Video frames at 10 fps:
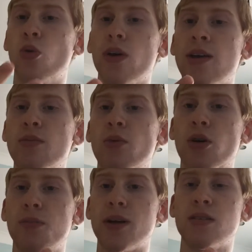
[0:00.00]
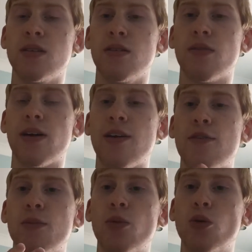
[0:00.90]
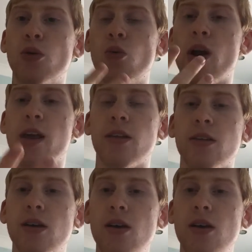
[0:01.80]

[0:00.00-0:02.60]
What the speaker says: even more competitive and even more willing